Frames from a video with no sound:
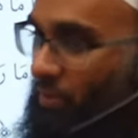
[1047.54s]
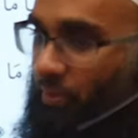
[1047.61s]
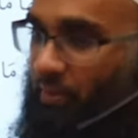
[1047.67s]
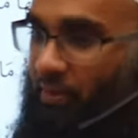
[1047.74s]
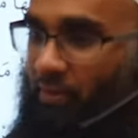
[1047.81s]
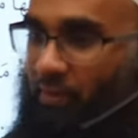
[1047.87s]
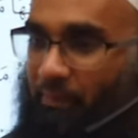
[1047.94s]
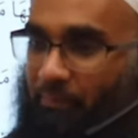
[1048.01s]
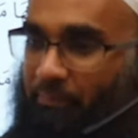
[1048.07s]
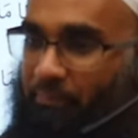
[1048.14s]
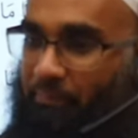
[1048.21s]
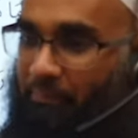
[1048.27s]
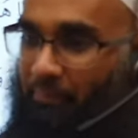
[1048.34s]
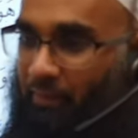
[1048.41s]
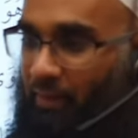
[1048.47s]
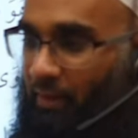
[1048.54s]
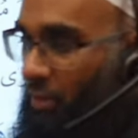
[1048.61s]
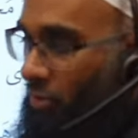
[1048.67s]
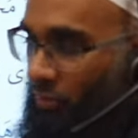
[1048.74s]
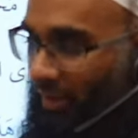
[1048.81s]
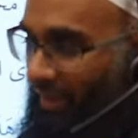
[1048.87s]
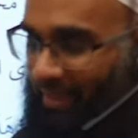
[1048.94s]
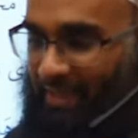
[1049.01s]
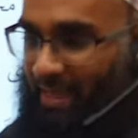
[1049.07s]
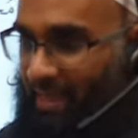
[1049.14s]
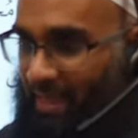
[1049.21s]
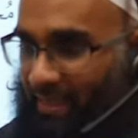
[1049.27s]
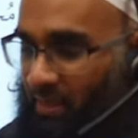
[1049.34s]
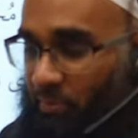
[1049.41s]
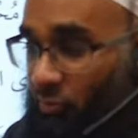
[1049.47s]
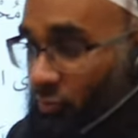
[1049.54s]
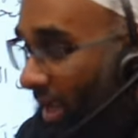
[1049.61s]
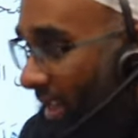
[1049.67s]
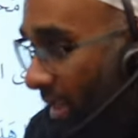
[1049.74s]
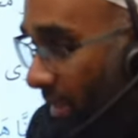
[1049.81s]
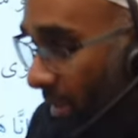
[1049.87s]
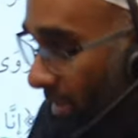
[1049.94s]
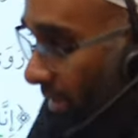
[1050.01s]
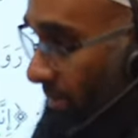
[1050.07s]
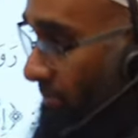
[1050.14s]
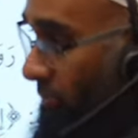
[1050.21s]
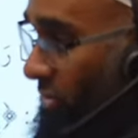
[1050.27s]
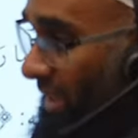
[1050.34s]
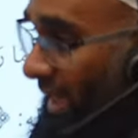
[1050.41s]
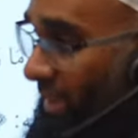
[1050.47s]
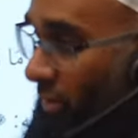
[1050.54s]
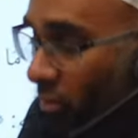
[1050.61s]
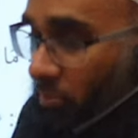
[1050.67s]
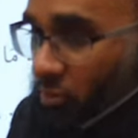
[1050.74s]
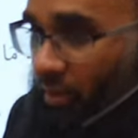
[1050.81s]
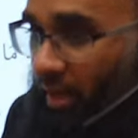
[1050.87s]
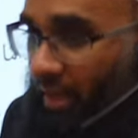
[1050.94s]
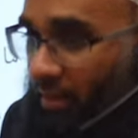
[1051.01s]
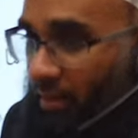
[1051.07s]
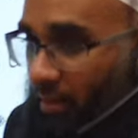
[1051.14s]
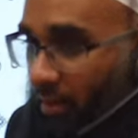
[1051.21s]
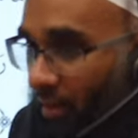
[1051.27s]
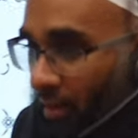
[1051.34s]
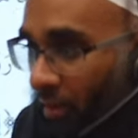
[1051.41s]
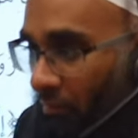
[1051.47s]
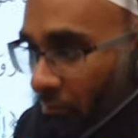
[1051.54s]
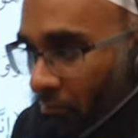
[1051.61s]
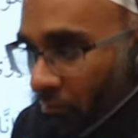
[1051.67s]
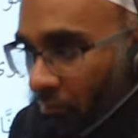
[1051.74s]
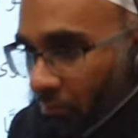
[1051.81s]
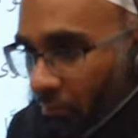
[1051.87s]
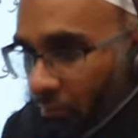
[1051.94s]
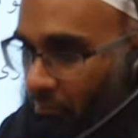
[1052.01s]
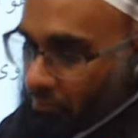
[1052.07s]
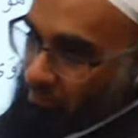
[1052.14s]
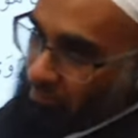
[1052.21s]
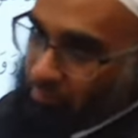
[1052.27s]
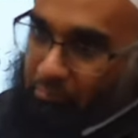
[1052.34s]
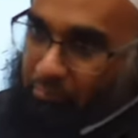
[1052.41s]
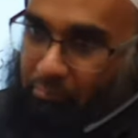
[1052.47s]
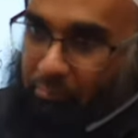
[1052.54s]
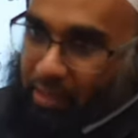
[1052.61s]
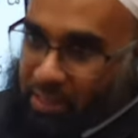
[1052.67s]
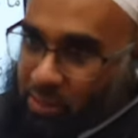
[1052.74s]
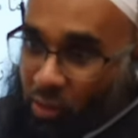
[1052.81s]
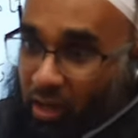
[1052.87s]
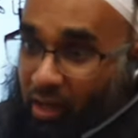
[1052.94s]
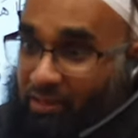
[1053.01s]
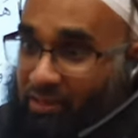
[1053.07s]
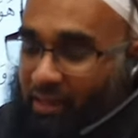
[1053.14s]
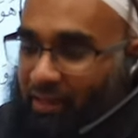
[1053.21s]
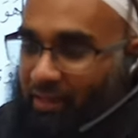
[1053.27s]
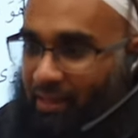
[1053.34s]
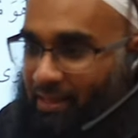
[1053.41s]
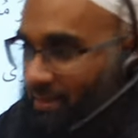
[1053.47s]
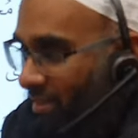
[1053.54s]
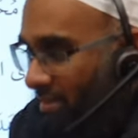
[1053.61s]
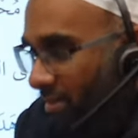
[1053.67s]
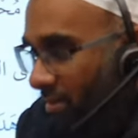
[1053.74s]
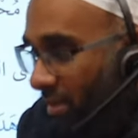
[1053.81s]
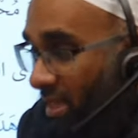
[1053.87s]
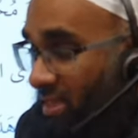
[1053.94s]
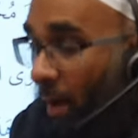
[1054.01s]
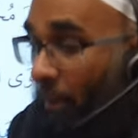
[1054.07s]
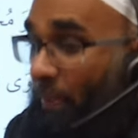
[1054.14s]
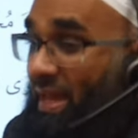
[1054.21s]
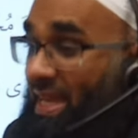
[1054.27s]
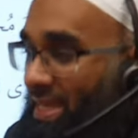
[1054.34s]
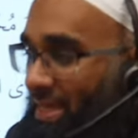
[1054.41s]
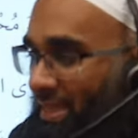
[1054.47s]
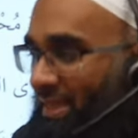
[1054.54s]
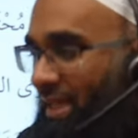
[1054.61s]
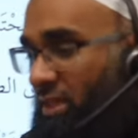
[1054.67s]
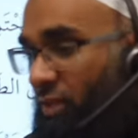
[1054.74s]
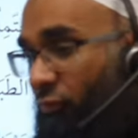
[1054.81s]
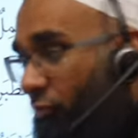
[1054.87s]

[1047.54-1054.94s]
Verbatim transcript: you. So again, it can be right. Mujahid could be right. But it's not qat'an. It's just his opinion that this